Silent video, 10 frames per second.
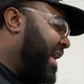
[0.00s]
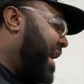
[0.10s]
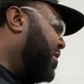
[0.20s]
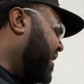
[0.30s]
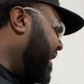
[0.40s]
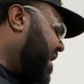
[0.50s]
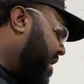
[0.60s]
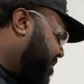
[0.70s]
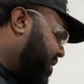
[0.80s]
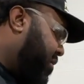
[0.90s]
I'll clean it
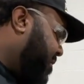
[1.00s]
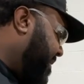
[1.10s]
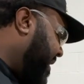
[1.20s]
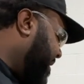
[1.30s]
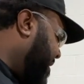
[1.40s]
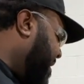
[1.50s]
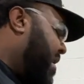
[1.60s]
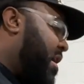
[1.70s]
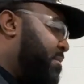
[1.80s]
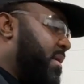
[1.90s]
up a little bit,
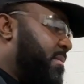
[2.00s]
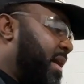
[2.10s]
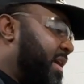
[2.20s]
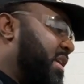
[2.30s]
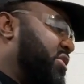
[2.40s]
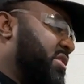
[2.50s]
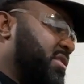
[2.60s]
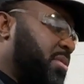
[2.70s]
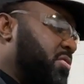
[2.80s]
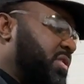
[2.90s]
but my engines
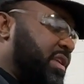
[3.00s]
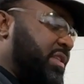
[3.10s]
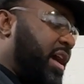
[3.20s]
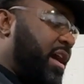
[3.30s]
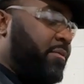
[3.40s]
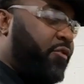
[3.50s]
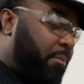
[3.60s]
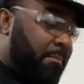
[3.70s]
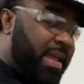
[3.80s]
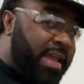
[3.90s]
most of the time for
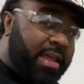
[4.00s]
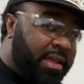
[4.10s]
me